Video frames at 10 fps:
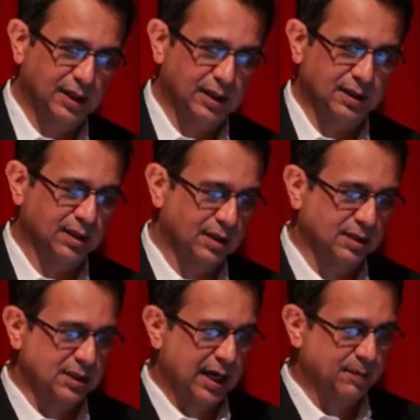the
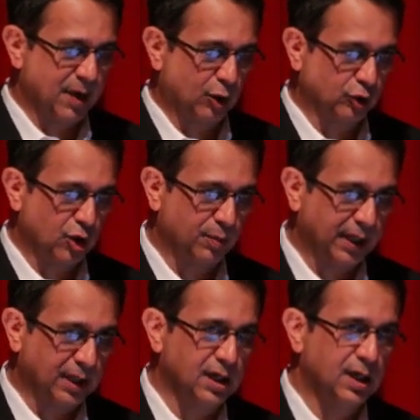slide about
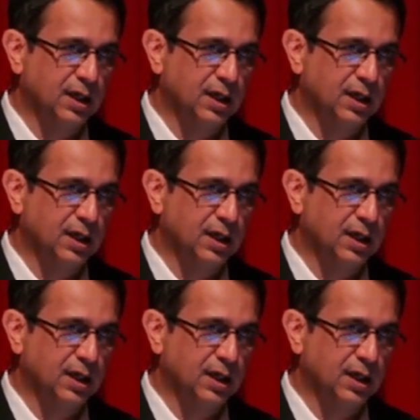autonomic